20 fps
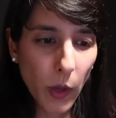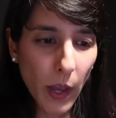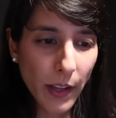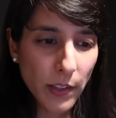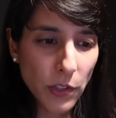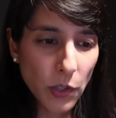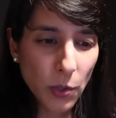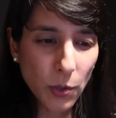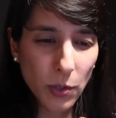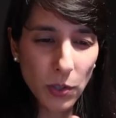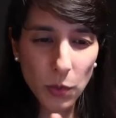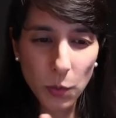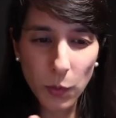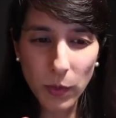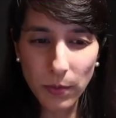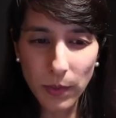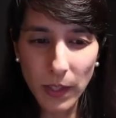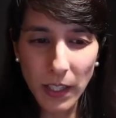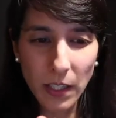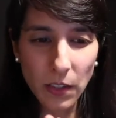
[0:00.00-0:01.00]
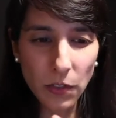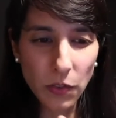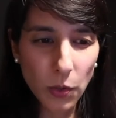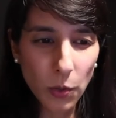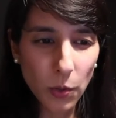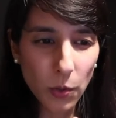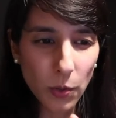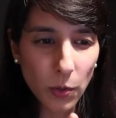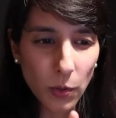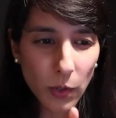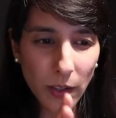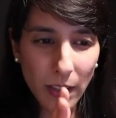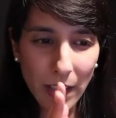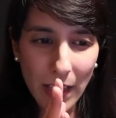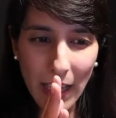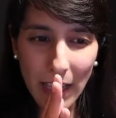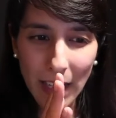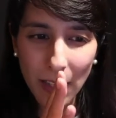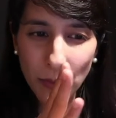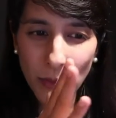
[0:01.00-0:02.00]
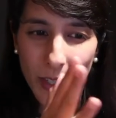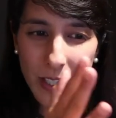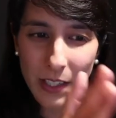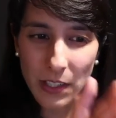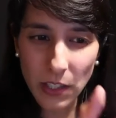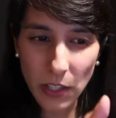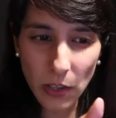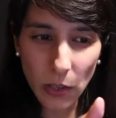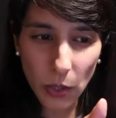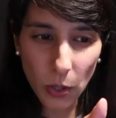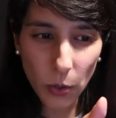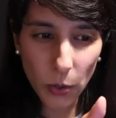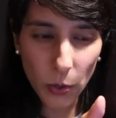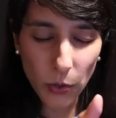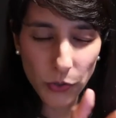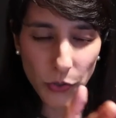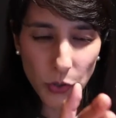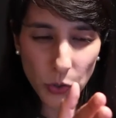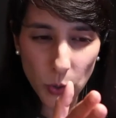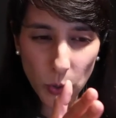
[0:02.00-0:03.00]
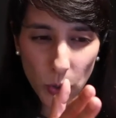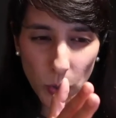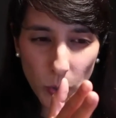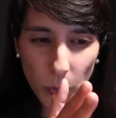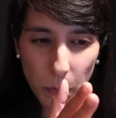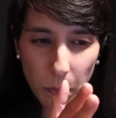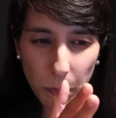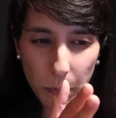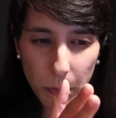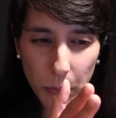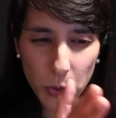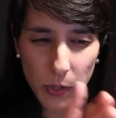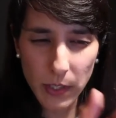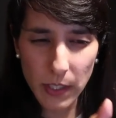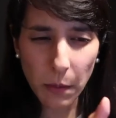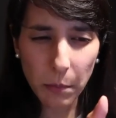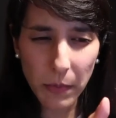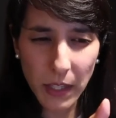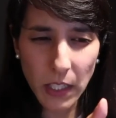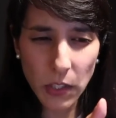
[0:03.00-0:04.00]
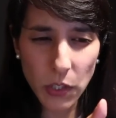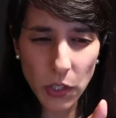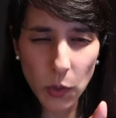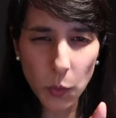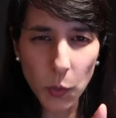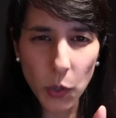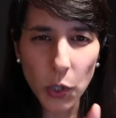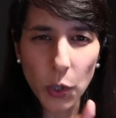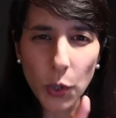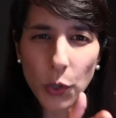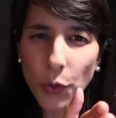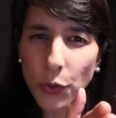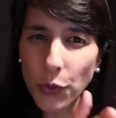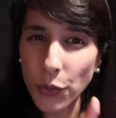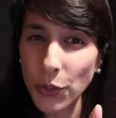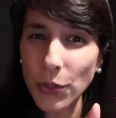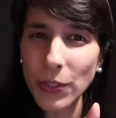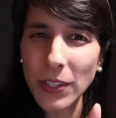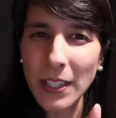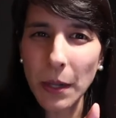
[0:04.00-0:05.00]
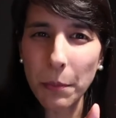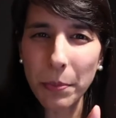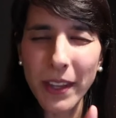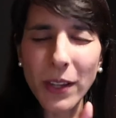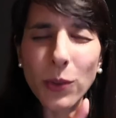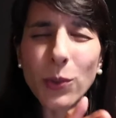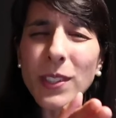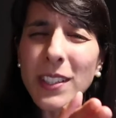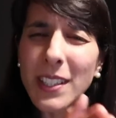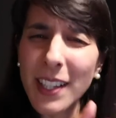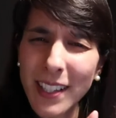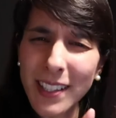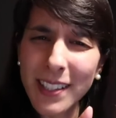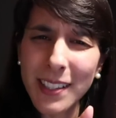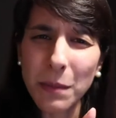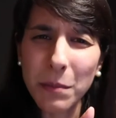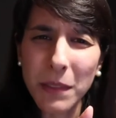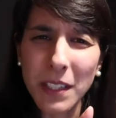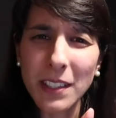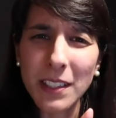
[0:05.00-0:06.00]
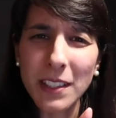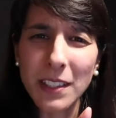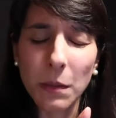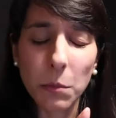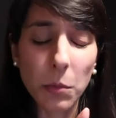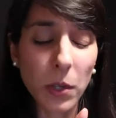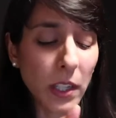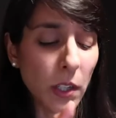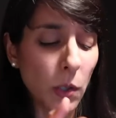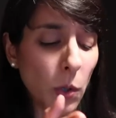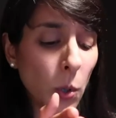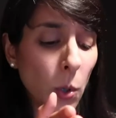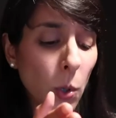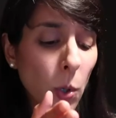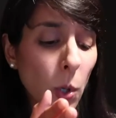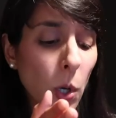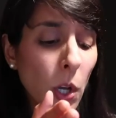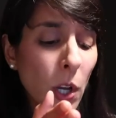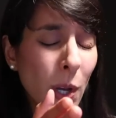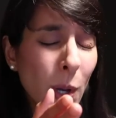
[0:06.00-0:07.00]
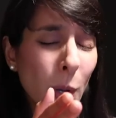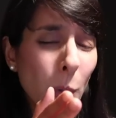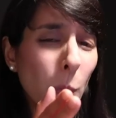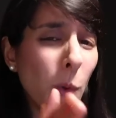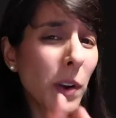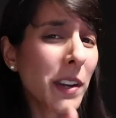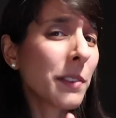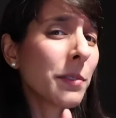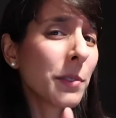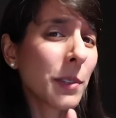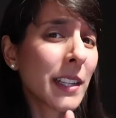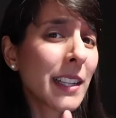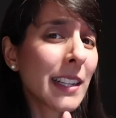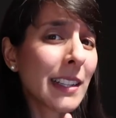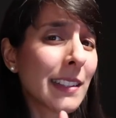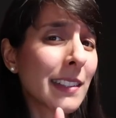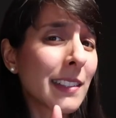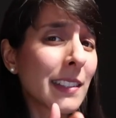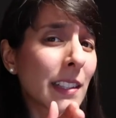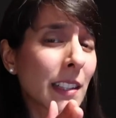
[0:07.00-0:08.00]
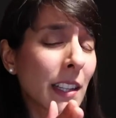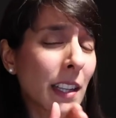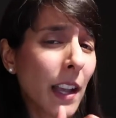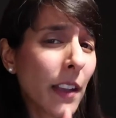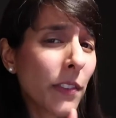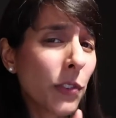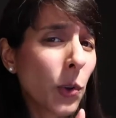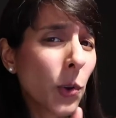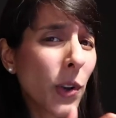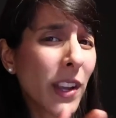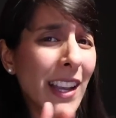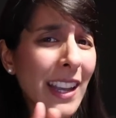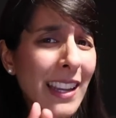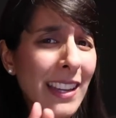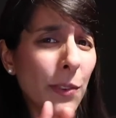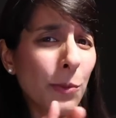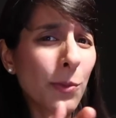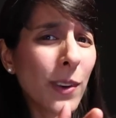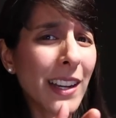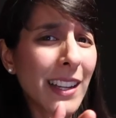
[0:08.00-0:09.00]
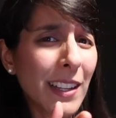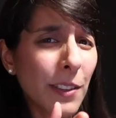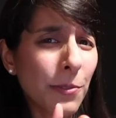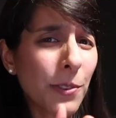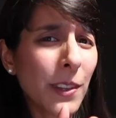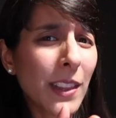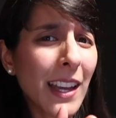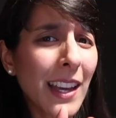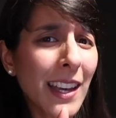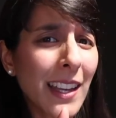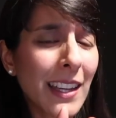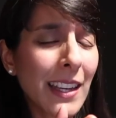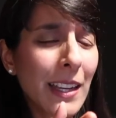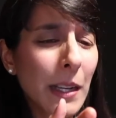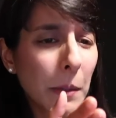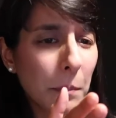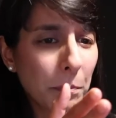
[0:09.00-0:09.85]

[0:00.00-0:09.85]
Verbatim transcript: as you're swiveling, as you're getting ready to launch or put something into the world or do something or say something to someone or whatever it is, as you're getting ready for that,